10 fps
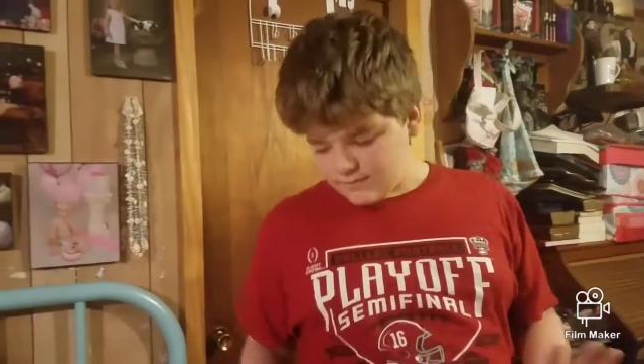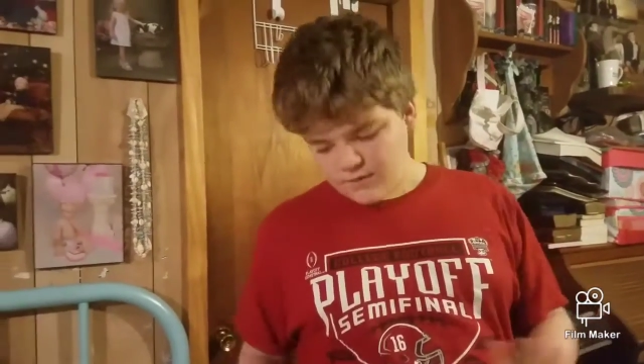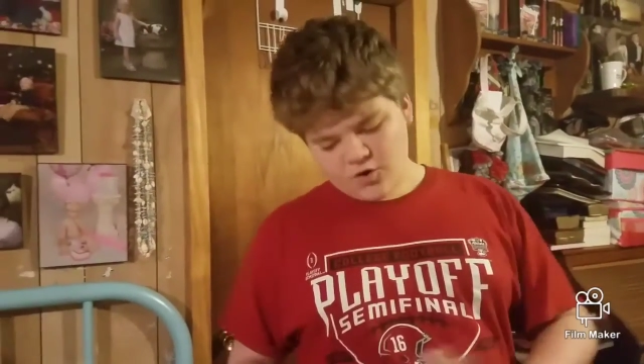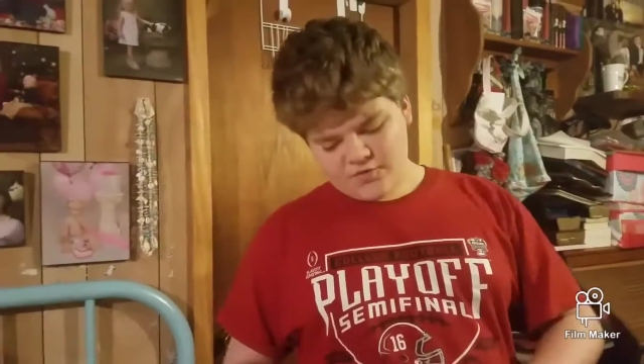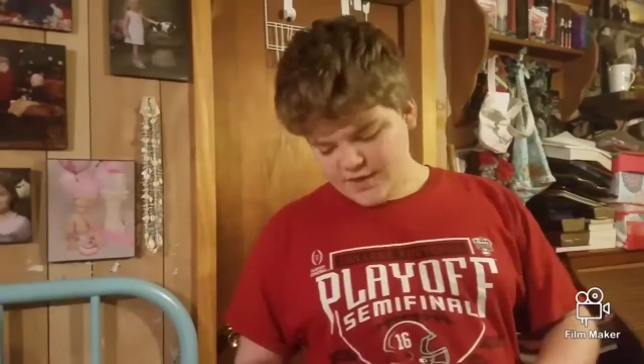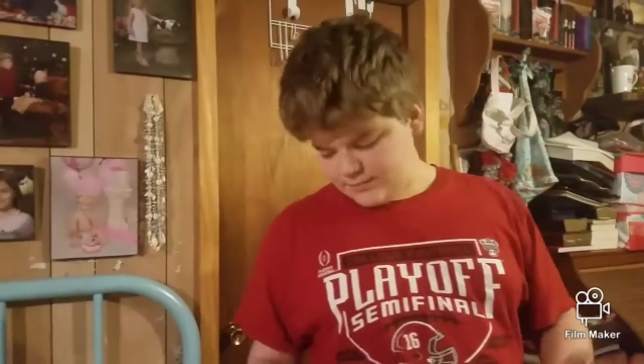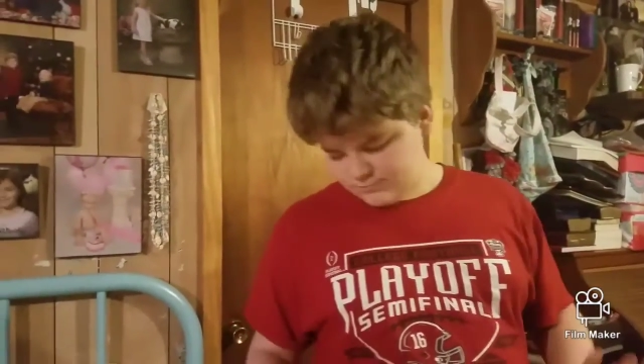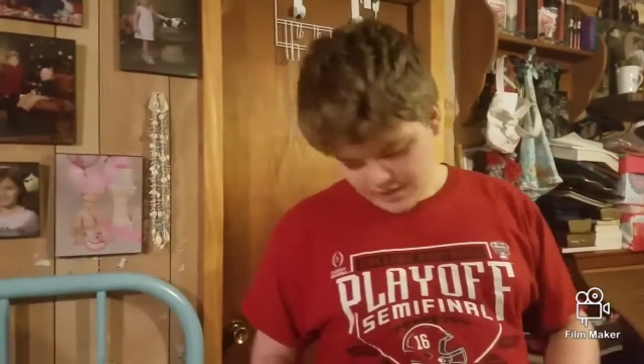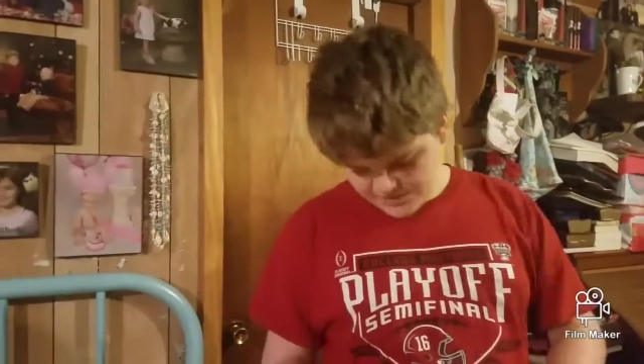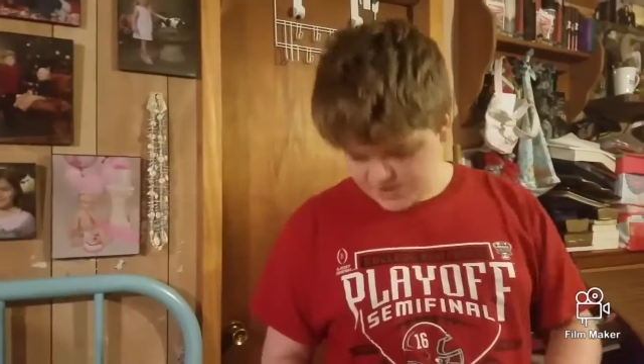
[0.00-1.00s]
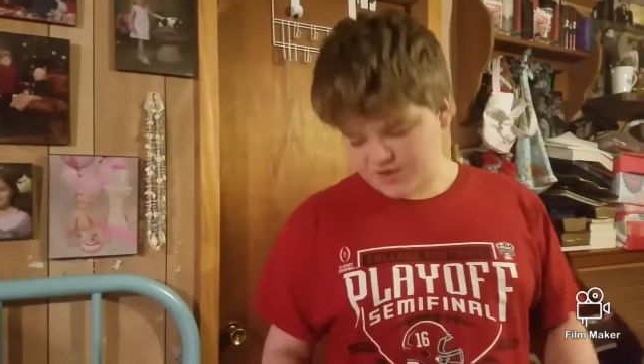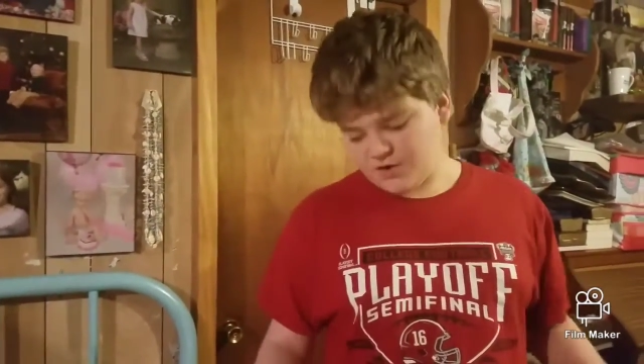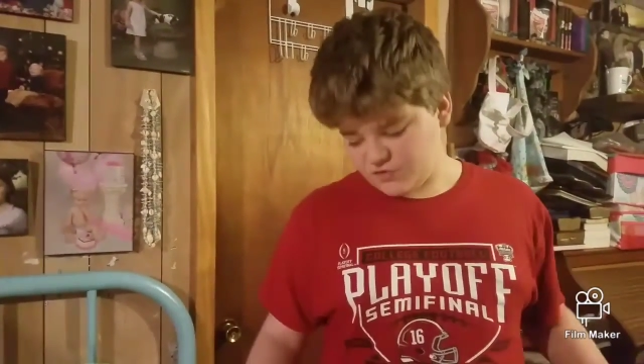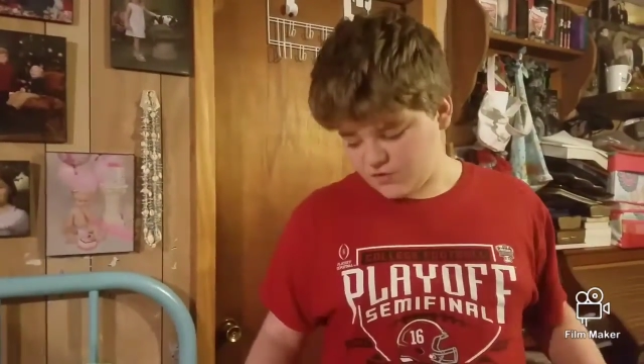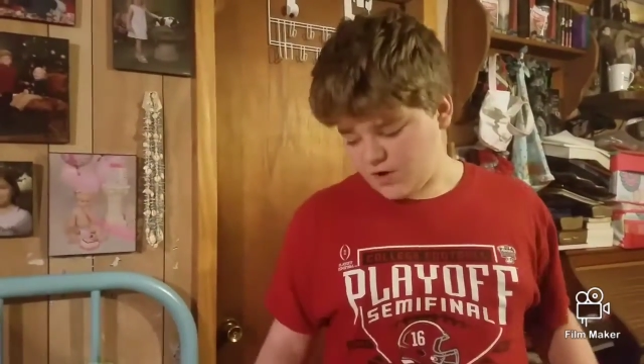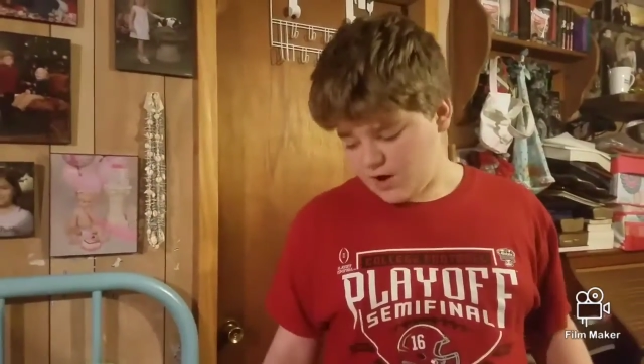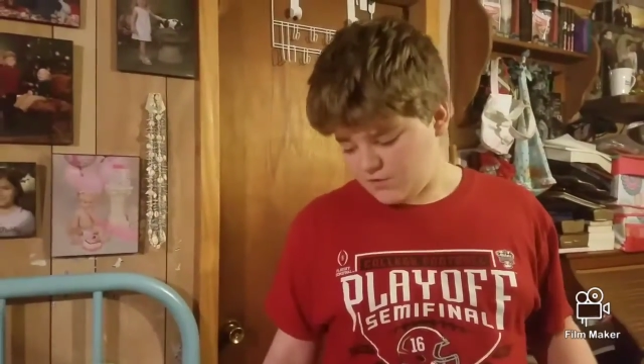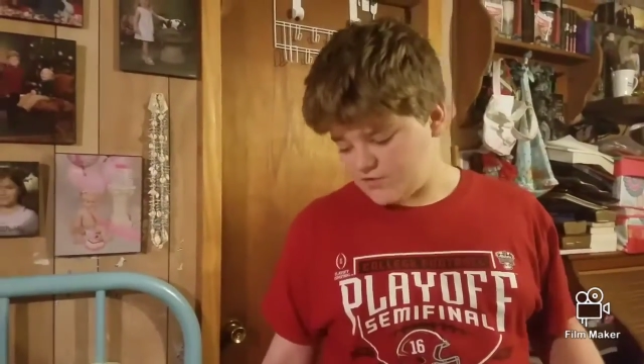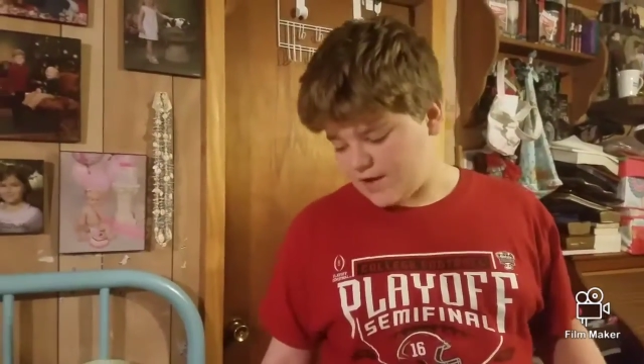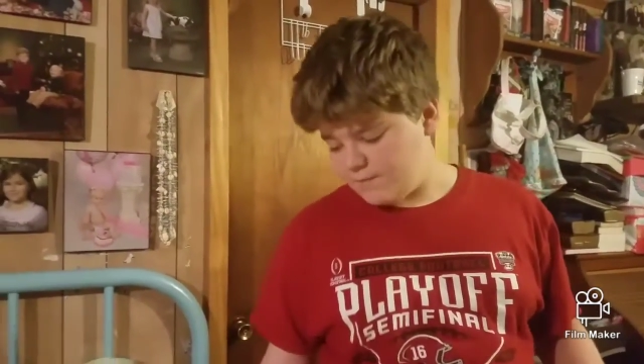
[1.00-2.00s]
all that. I think he goes to Ohio
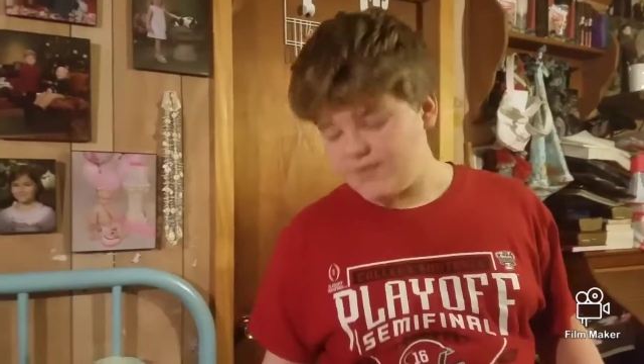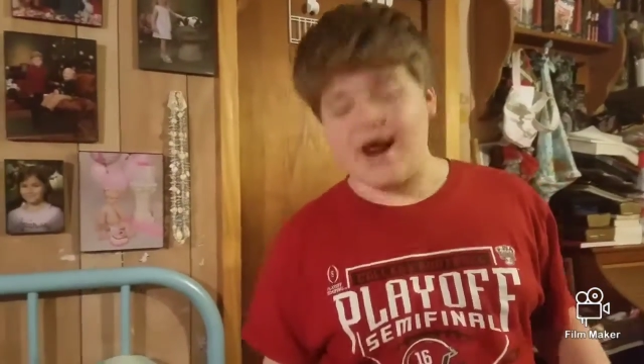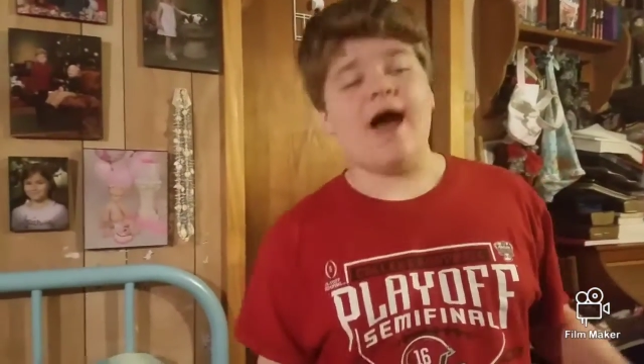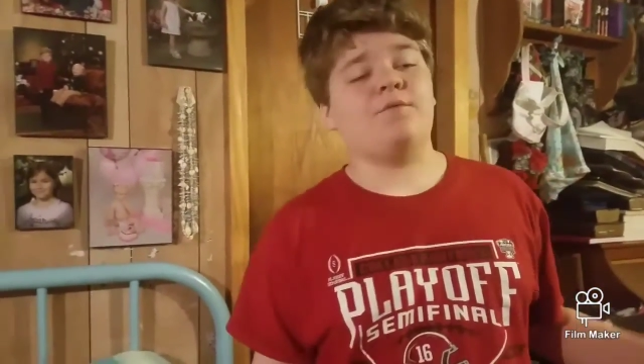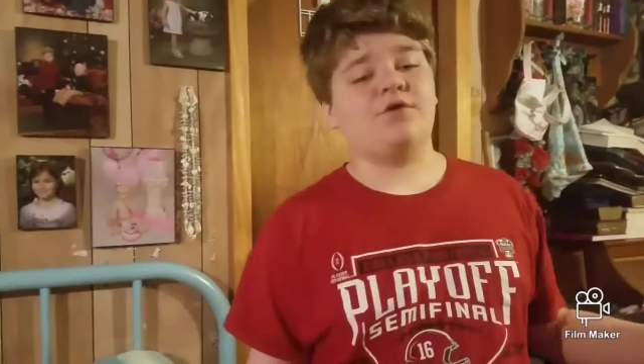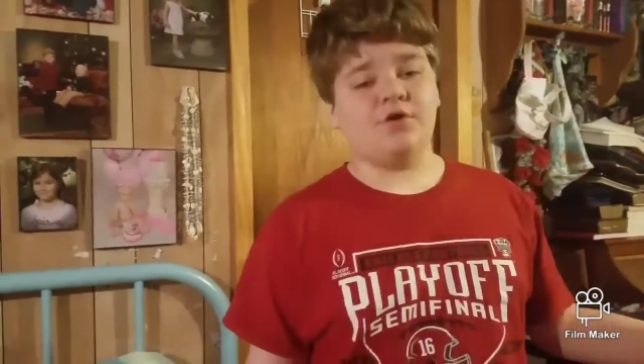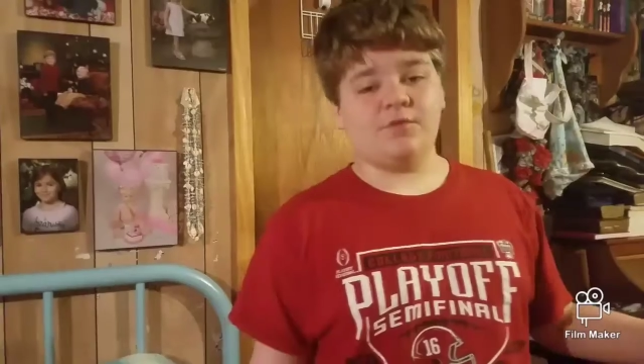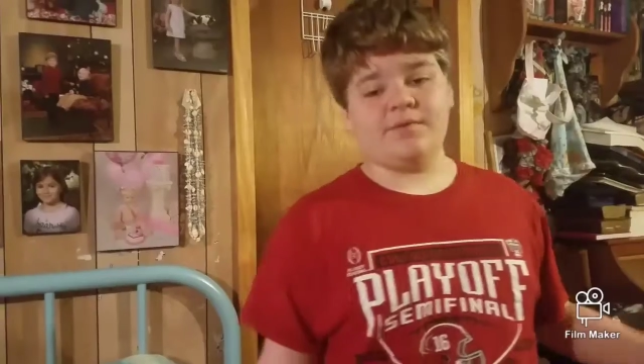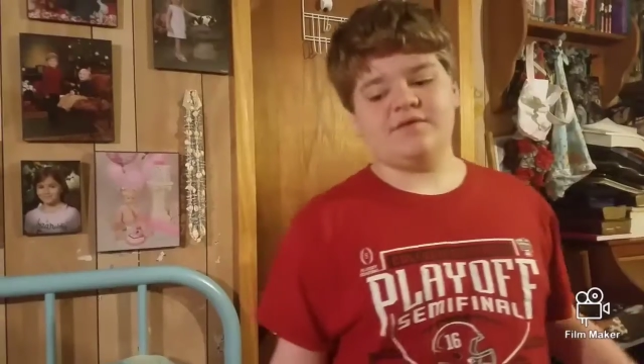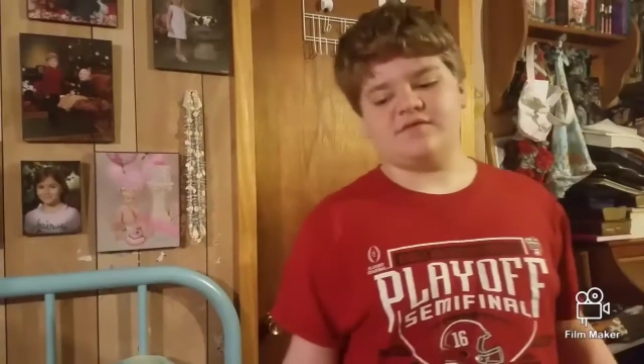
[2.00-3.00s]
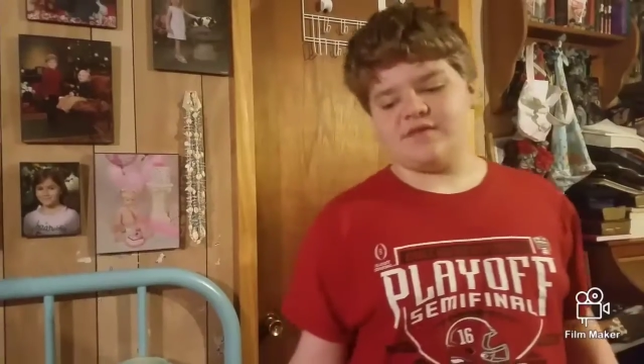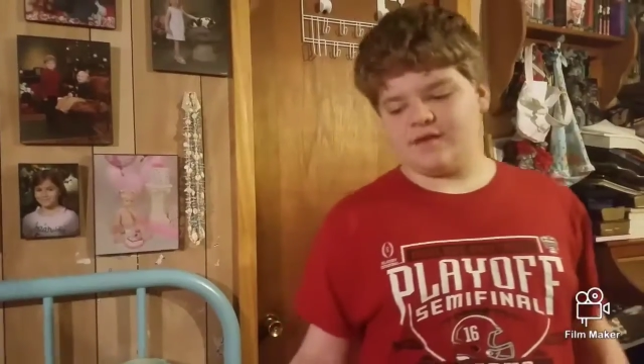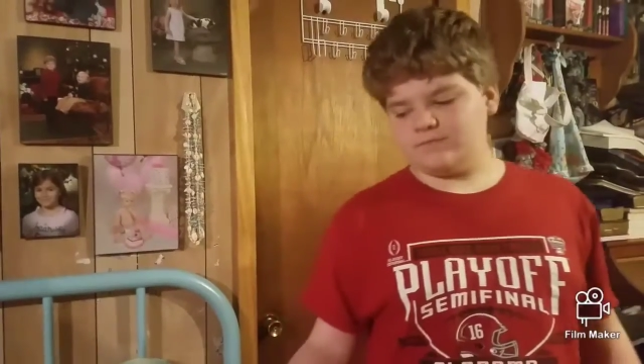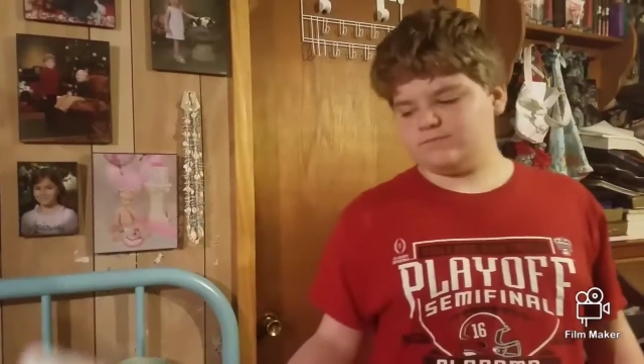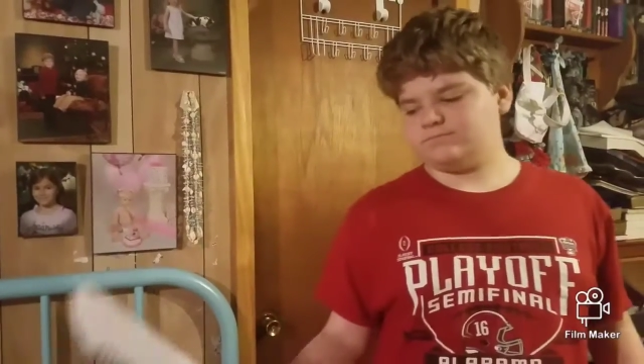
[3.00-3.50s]
State. But I would go to Penn State.